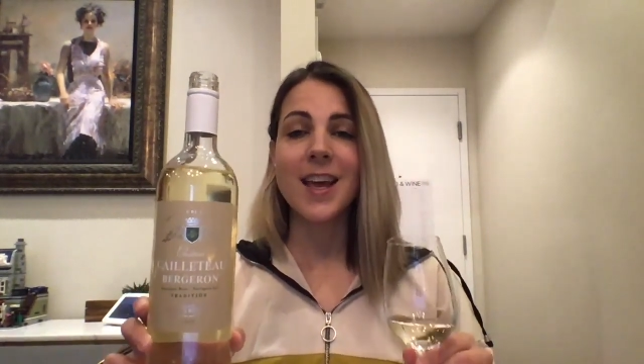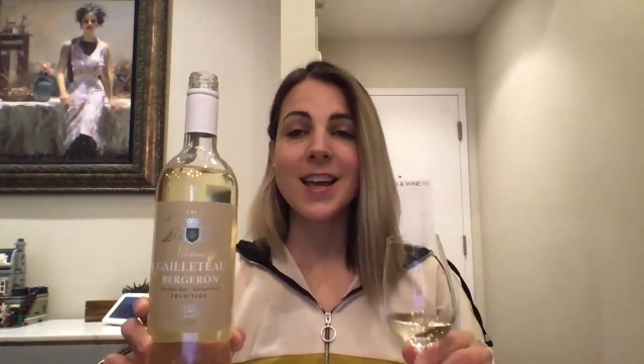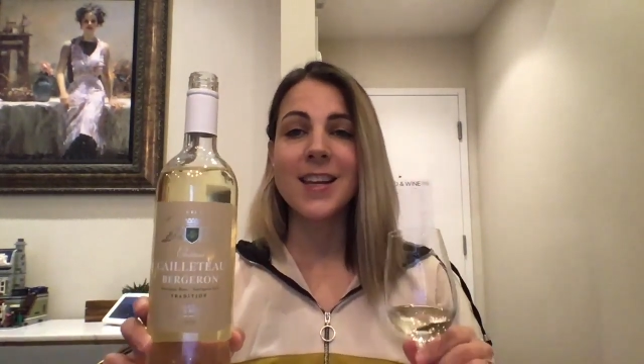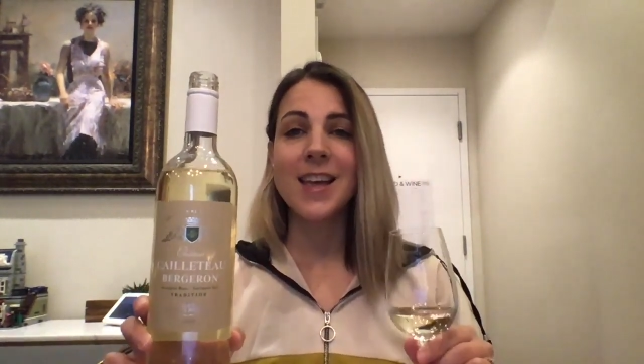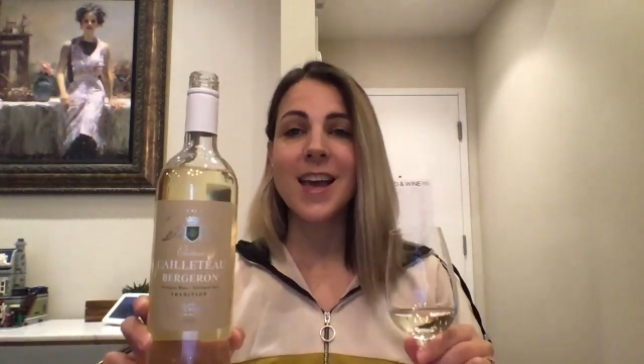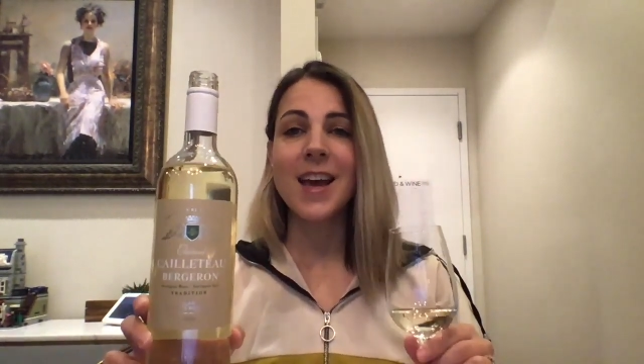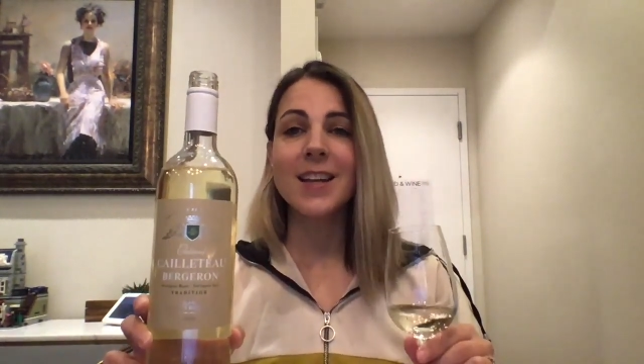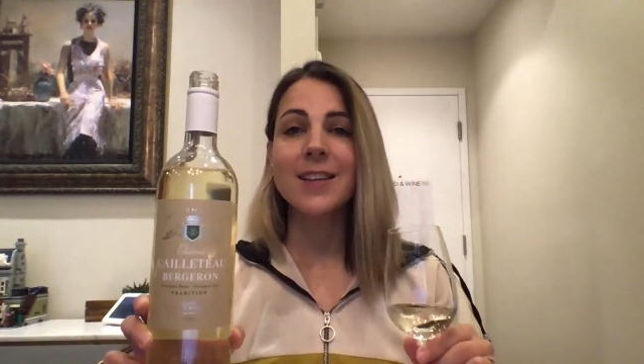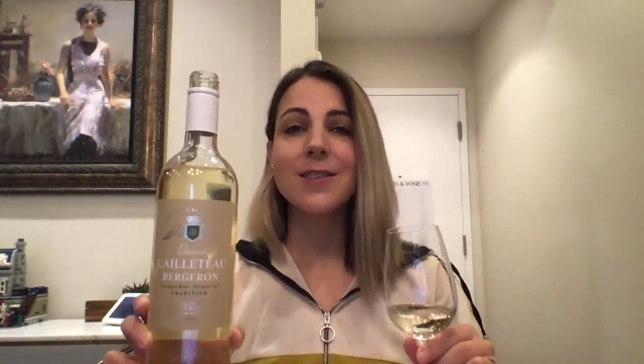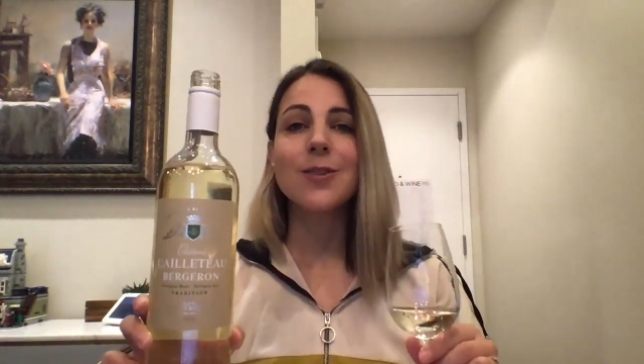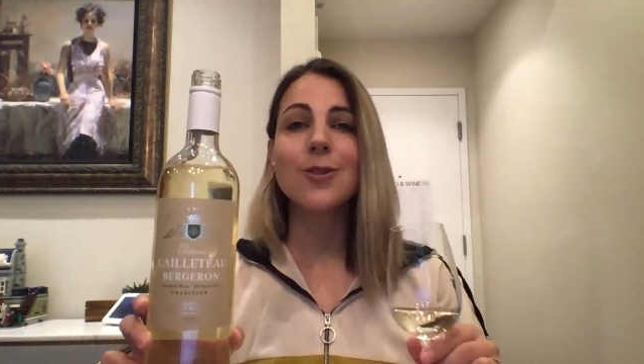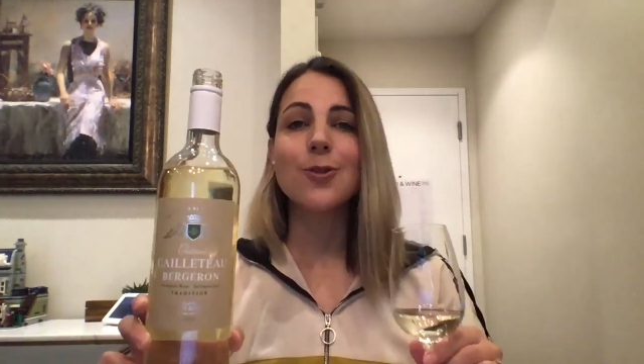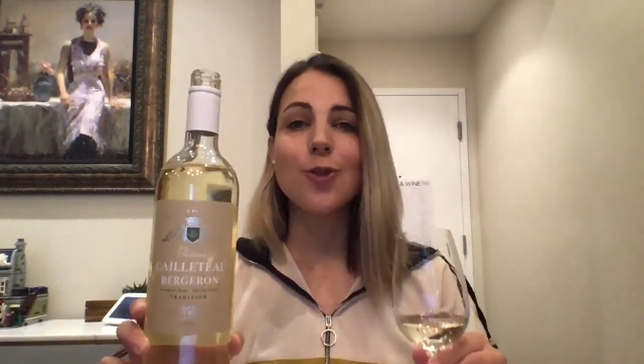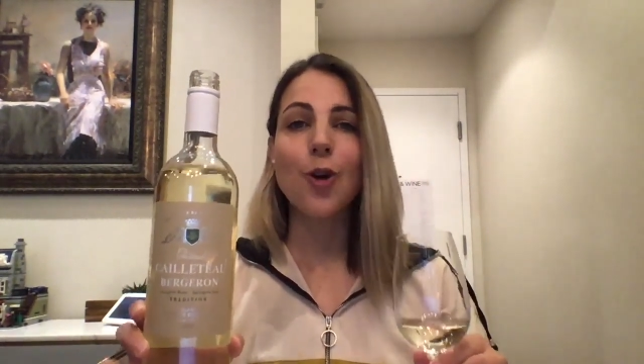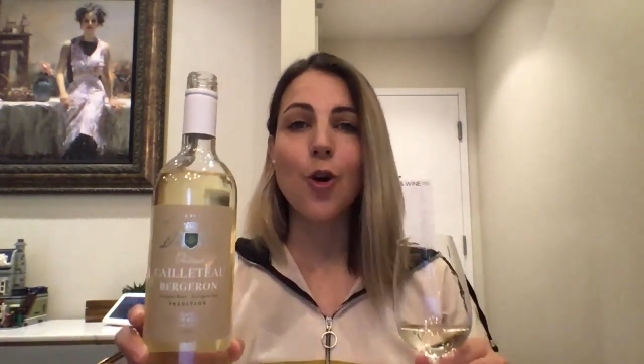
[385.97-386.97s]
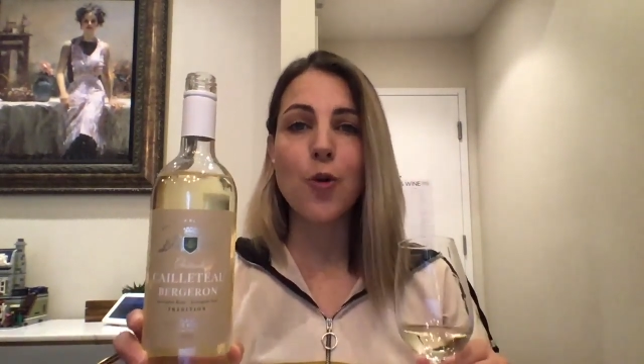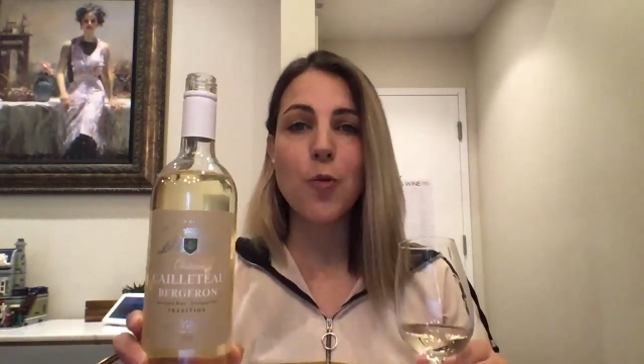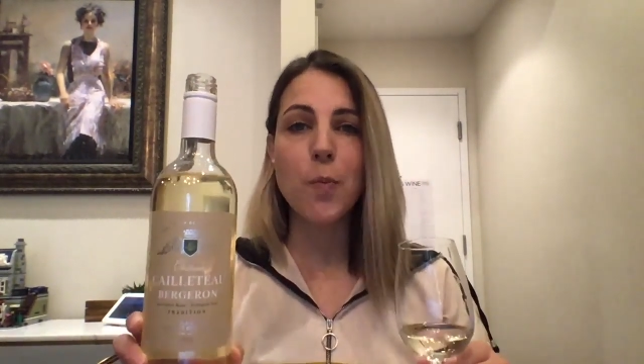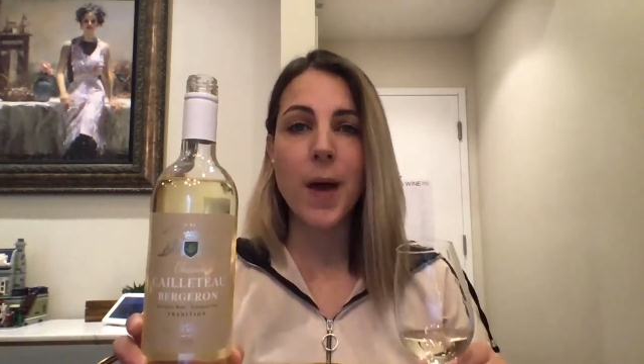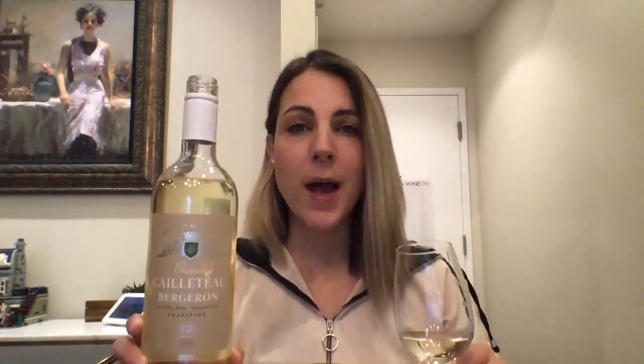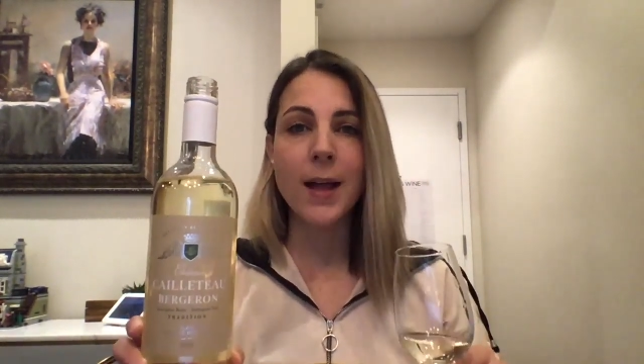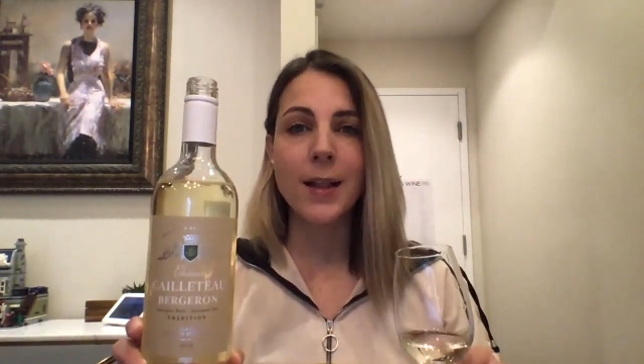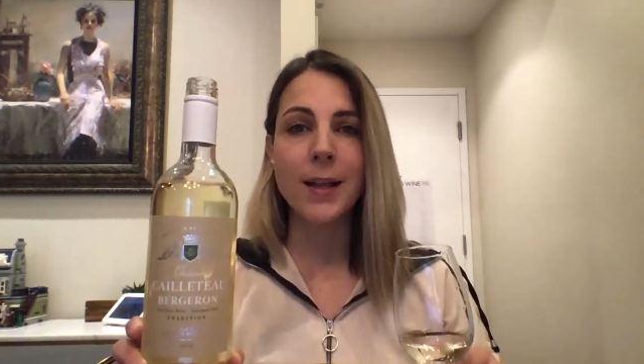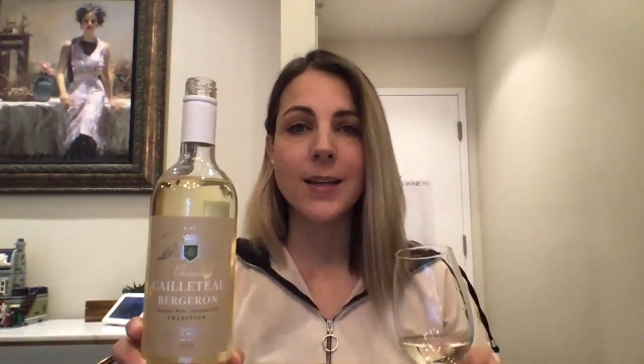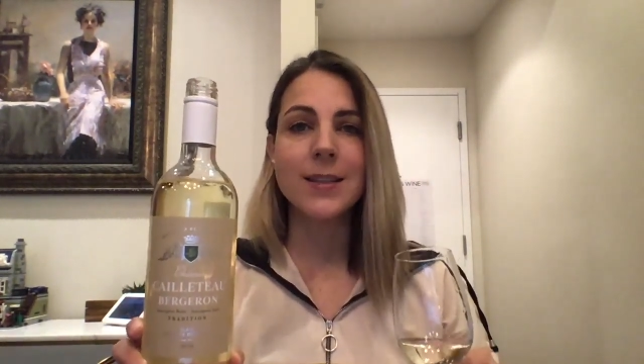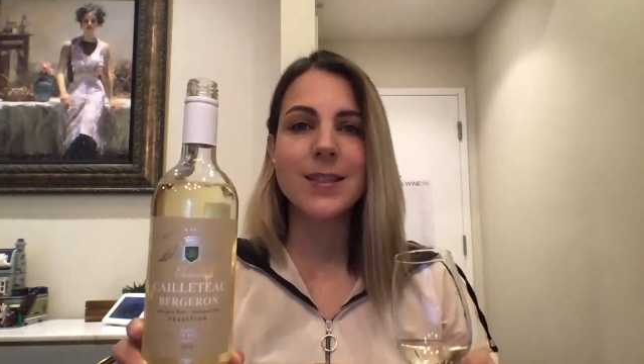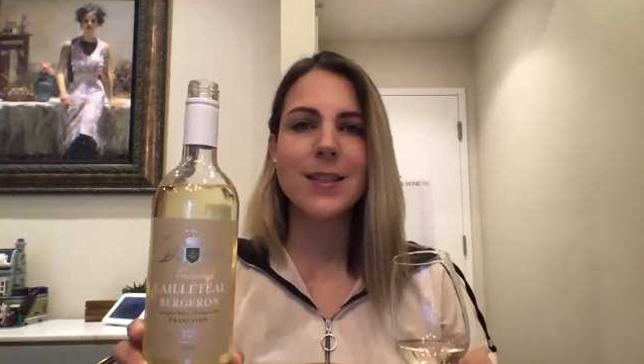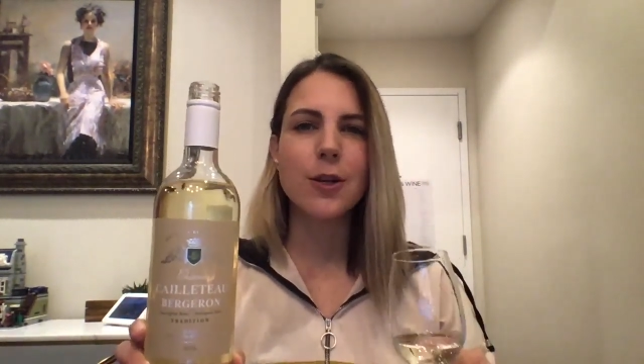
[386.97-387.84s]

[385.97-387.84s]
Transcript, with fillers: and yet it's so balanced.